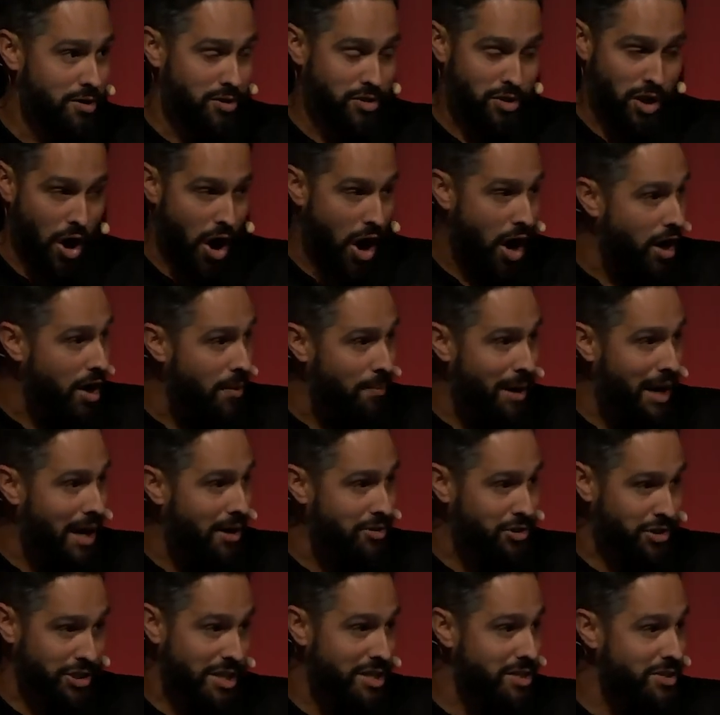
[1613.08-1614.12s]
talk
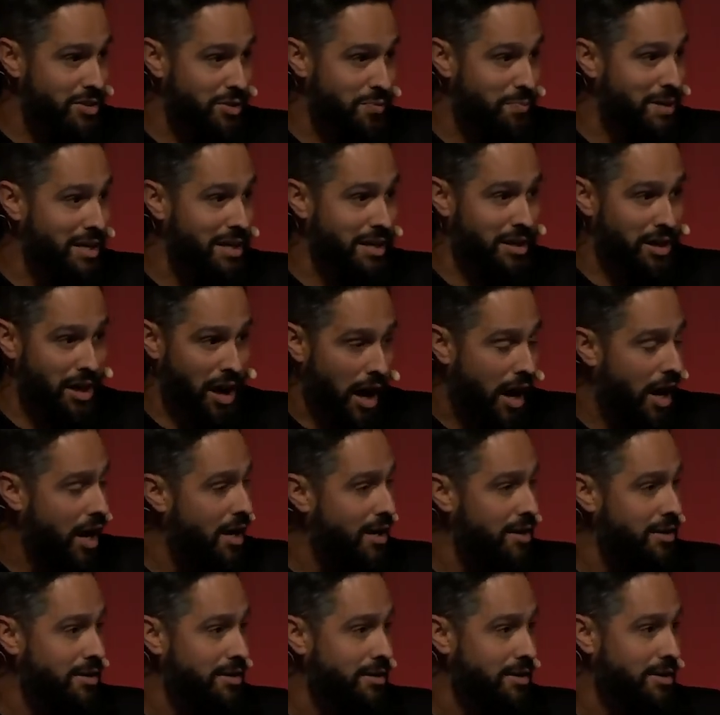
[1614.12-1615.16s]
about Jesus being
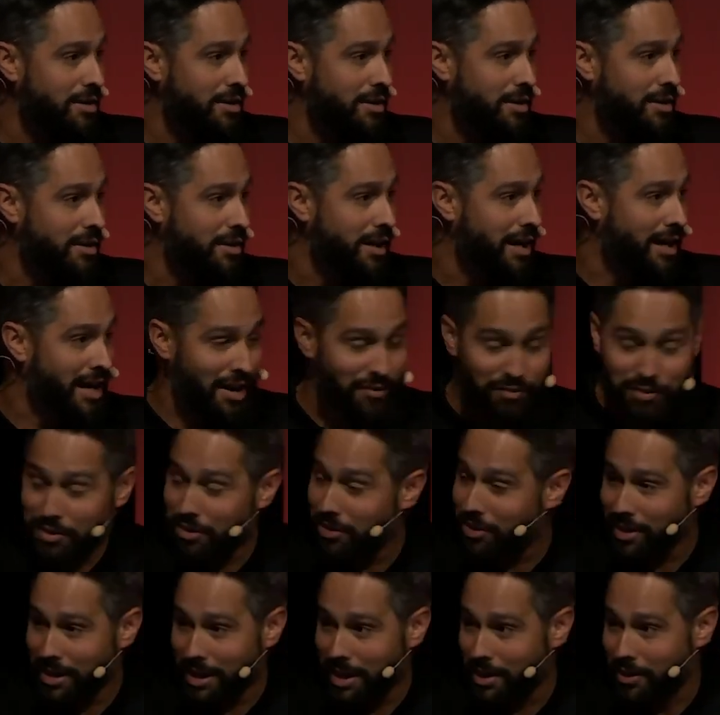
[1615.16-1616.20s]
God and
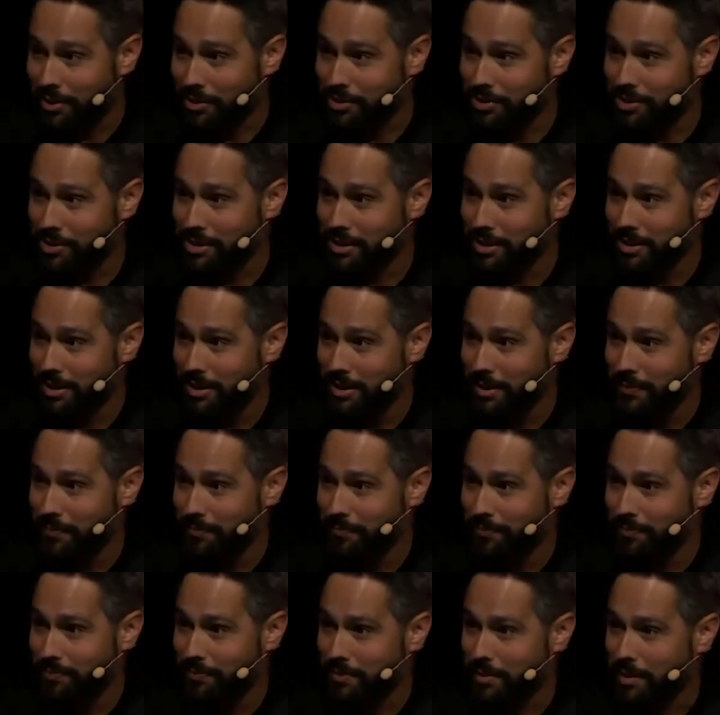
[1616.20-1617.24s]
everything else.
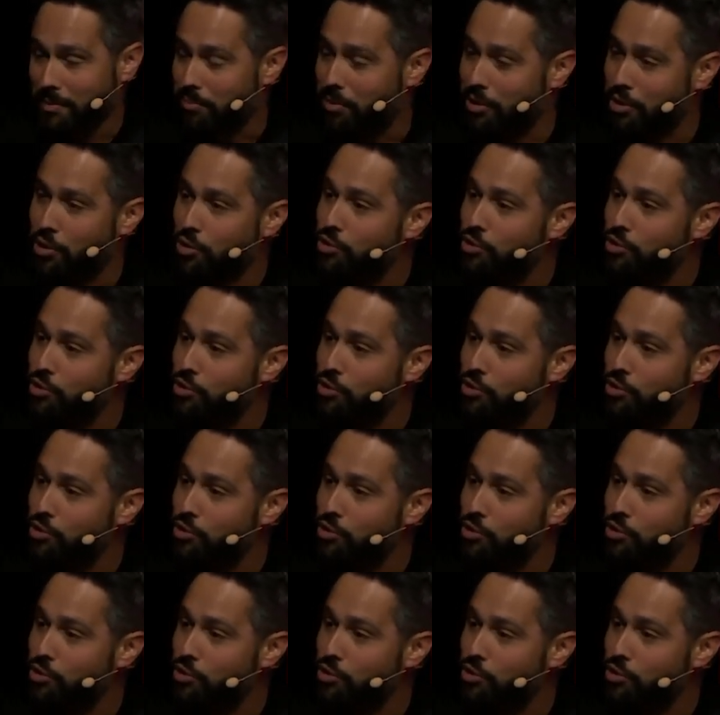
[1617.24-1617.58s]
But